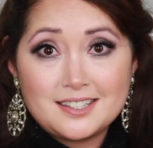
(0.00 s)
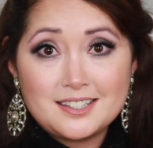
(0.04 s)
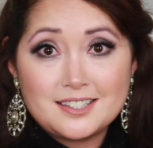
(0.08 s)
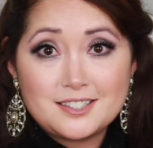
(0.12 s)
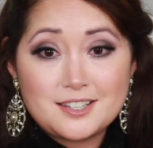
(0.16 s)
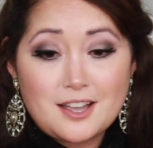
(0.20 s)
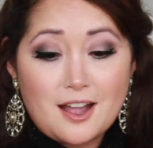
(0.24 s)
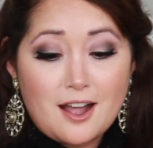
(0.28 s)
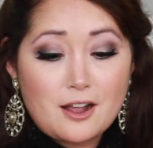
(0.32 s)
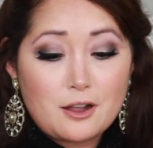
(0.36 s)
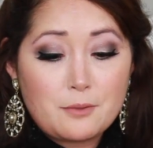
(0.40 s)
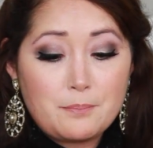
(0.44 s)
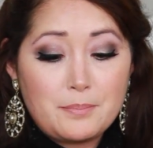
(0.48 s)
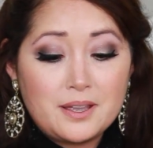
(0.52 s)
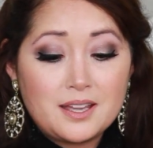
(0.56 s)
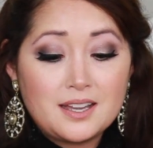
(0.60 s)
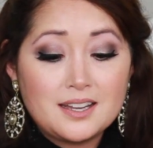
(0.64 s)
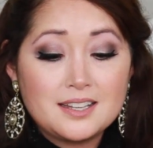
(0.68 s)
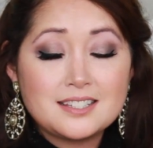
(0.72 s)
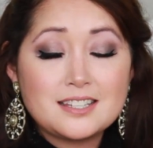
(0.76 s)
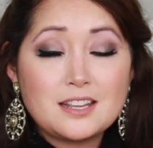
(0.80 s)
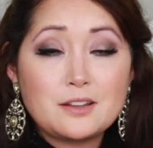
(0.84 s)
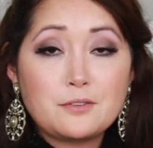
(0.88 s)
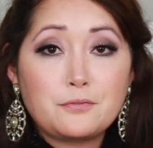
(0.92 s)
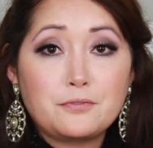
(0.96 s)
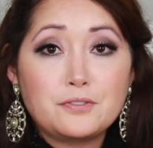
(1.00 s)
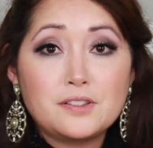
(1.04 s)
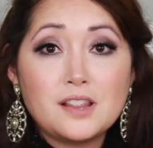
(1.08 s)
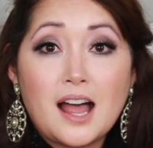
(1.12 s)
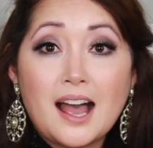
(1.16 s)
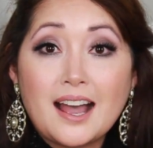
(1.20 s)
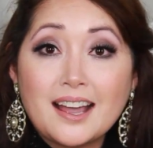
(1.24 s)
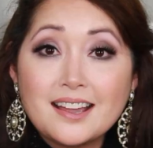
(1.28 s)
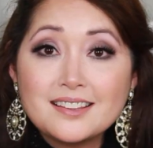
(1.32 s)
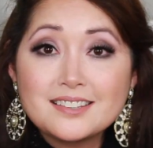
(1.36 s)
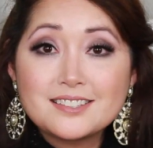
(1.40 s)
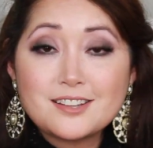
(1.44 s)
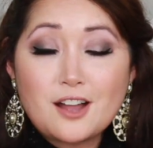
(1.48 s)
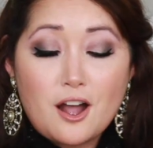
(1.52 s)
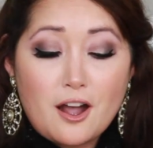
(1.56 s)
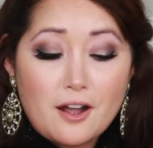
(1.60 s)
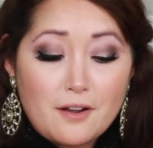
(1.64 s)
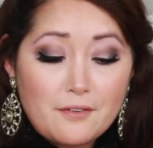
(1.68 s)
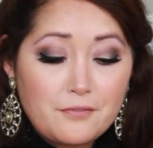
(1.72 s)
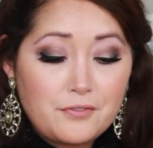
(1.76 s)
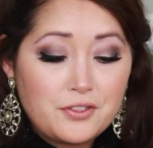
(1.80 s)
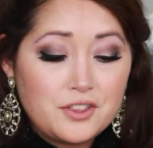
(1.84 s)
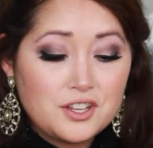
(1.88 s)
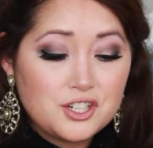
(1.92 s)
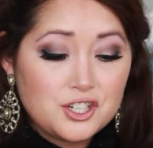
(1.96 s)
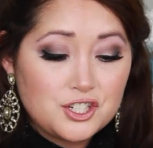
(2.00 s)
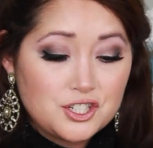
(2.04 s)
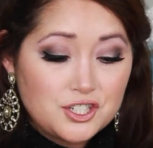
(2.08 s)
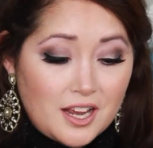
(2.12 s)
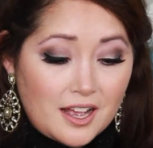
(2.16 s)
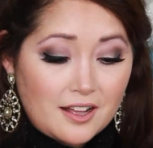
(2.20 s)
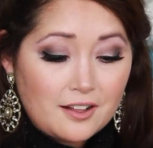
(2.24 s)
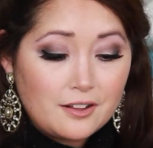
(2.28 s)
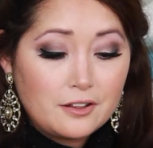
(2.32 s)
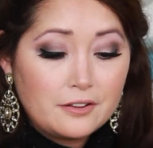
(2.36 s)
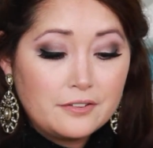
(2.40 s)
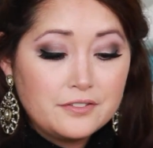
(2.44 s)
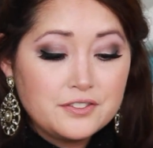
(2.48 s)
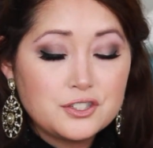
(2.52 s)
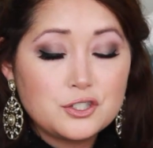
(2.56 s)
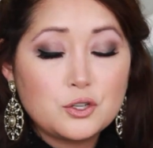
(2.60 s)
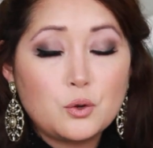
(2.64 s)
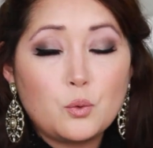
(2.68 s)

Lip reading: in stock because it flies off the shelf.